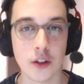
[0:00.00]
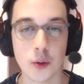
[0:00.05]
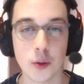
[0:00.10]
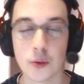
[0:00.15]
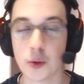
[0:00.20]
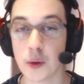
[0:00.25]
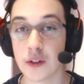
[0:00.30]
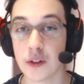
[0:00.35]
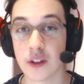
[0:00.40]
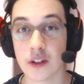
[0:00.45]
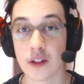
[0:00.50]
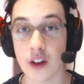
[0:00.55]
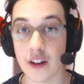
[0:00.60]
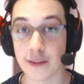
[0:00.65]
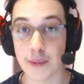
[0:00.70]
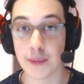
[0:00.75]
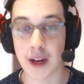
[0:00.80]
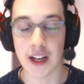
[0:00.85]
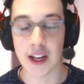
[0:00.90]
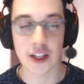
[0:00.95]
It was always a tough
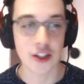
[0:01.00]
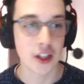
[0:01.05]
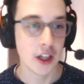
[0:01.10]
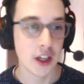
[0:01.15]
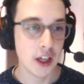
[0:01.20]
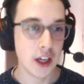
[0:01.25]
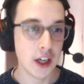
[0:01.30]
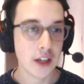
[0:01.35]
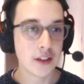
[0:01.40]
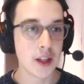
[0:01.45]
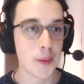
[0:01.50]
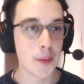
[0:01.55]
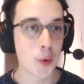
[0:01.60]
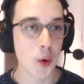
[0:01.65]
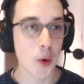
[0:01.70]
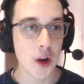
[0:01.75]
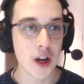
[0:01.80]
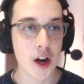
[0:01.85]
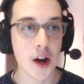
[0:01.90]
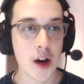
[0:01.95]
match. De
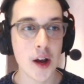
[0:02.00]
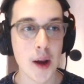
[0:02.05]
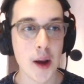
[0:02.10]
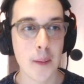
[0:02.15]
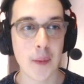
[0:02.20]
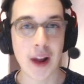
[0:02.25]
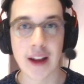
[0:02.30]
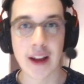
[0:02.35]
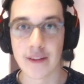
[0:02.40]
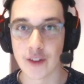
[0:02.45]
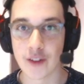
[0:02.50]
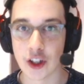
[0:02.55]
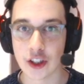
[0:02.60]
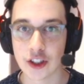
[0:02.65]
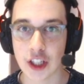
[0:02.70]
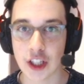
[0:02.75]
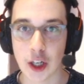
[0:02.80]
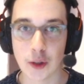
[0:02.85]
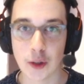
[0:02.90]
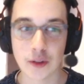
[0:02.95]
Bruyne, blank versus
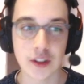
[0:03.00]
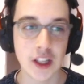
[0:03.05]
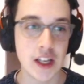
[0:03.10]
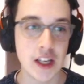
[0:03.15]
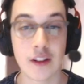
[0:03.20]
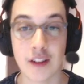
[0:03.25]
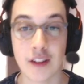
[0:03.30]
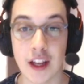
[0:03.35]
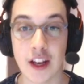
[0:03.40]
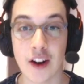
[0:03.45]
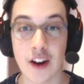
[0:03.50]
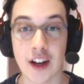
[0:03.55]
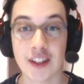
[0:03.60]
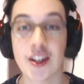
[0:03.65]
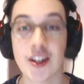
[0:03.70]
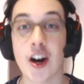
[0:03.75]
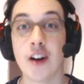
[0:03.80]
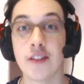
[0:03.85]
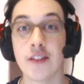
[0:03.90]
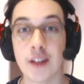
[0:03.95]
Chelsea. City guys
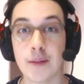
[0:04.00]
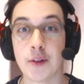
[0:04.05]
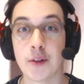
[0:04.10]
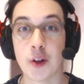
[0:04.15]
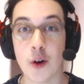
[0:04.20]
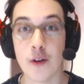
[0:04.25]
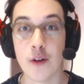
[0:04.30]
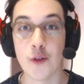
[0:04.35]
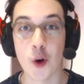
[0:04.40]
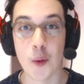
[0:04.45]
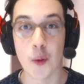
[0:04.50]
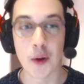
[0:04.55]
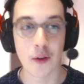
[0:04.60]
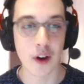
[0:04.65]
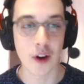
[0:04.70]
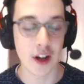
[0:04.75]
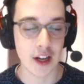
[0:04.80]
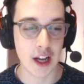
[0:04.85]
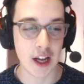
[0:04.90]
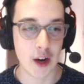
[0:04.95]
can't seem to do it for me
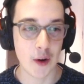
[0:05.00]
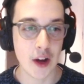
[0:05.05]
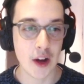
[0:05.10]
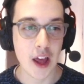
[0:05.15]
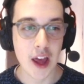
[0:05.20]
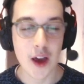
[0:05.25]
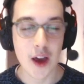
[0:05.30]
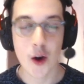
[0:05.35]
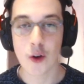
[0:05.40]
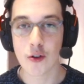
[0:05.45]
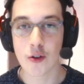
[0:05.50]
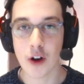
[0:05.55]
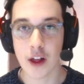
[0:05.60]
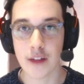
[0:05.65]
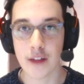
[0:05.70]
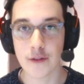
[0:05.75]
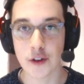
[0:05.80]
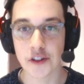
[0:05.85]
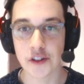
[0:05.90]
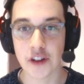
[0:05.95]
right now. Rather
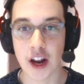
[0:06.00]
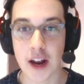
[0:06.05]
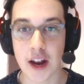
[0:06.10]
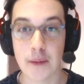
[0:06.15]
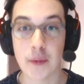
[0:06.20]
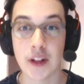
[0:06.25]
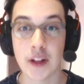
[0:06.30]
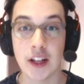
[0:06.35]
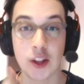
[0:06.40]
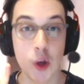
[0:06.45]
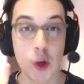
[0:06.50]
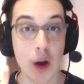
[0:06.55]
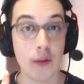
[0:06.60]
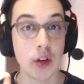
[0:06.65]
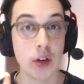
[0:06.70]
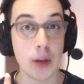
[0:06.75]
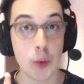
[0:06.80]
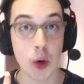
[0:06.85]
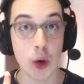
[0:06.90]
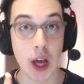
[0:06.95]
frustrating, but they do have a
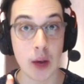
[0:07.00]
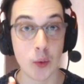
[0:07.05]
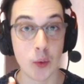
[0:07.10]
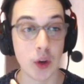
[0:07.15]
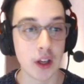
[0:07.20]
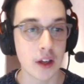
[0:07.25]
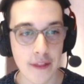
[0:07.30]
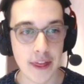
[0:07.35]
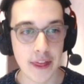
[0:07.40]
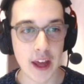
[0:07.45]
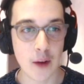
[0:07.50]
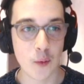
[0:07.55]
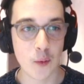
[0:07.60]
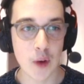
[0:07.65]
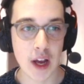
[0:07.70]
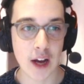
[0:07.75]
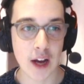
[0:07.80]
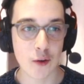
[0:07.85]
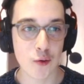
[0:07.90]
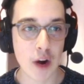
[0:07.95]
double game week. Then we
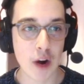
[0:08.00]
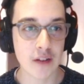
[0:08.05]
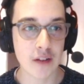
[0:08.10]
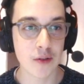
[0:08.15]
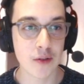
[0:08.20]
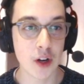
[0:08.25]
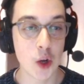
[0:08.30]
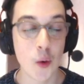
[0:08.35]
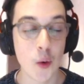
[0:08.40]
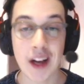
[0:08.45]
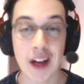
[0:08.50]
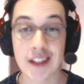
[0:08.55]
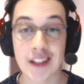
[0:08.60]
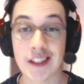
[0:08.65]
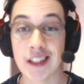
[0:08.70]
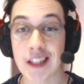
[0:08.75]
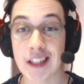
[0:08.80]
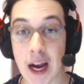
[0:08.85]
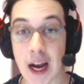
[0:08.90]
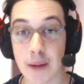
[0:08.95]
had Rashford, who I
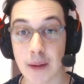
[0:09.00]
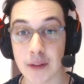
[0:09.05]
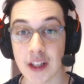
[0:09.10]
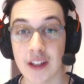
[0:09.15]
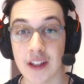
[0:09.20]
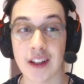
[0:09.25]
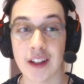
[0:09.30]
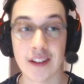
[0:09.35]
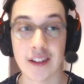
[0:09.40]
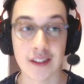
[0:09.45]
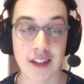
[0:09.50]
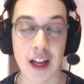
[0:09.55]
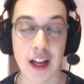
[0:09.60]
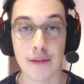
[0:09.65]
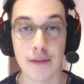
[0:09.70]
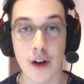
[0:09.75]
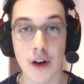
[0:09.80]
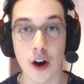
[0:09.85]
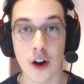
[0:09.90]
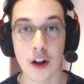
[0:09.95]
actually captained instead
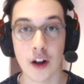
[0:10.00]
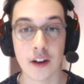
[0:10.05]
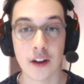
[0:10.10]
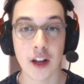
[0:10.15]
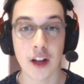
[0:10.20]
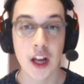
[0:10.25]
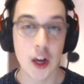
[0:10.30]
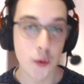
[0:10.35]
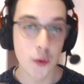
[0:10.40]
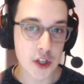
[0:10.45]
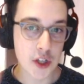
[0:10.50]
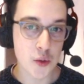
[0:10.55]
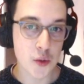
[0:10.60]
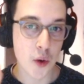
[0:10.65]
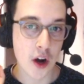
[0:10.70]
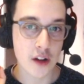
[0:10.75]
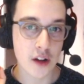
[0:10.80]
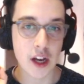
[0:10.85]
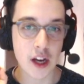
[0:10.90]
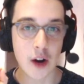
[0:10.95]
of Haaland, which
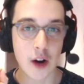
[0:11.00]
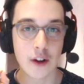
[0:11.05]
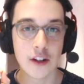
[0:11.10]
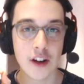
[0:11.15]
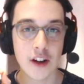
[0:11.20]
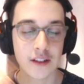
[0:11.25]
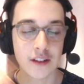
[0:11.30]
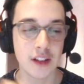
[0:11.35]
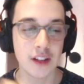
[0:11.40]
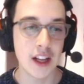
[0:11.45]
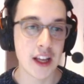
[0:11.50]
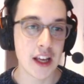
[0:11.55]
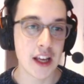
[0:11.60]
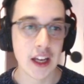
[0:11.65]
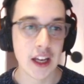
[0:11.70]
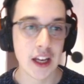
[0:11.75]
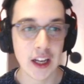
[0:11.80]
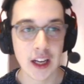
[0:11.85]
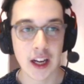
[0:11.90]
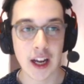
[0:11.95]
worked out nicely.
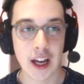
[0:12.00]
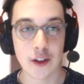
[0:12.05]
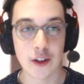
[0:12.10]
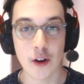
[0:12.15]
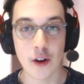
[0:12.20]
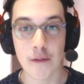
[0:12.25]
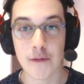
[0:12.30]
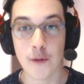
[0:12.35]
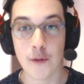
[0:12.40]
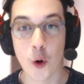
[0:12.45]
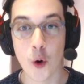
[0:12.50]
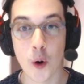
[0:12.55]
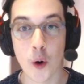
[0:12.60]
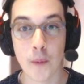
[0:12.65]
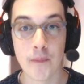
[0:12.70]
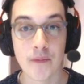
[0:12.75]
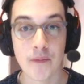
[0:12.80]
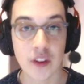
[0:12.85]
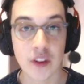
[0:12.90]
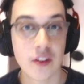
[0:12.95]
He's on form,
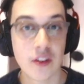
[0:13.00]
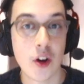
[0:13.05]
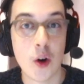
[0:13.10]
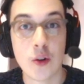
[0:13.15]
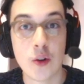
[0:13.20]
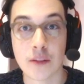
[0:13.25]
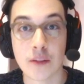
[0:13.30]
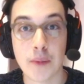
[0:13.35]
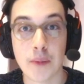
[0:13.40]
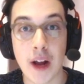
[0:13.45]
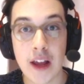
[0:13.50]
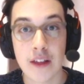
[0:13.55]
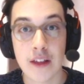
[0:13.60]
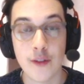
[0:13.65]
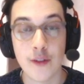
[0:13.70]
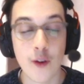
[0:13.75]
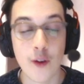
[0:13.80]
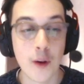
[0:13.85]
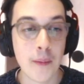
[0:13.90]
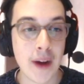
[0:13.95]
so just play the
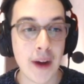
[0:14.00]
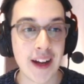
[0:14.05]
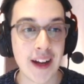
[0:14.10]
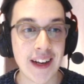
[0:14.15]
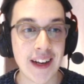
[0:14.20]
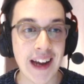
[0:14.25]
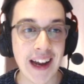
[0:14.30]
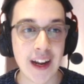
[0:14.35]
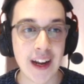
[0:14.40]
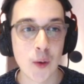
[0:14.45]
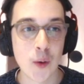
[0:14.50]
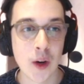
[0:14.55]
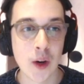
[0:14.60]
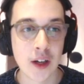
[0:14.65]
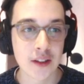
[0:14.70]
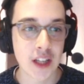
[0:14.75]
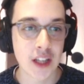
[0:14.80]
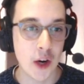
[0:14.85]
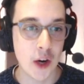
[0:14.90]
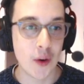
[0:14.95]
form man, and it
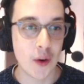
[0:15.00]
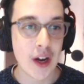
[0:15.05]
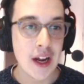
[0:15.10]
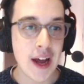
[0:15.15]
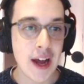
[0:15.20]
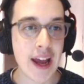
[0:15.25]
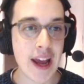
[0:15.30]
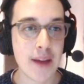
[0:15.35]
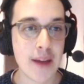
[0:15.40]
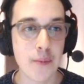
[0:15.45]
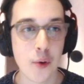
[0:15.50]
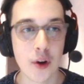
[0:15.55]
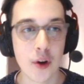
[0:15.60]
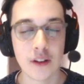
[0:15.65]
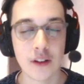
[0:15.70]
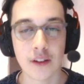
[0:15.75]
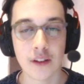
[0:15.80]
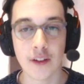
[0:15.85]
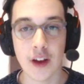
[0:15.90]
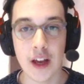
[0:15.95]
worked out. 8
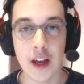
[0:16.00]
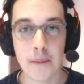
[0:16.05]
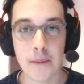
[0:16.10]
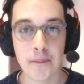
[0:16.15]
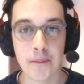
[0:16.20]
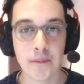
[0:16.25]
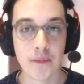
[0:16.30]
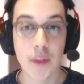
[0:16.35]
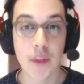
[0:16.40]
points for him.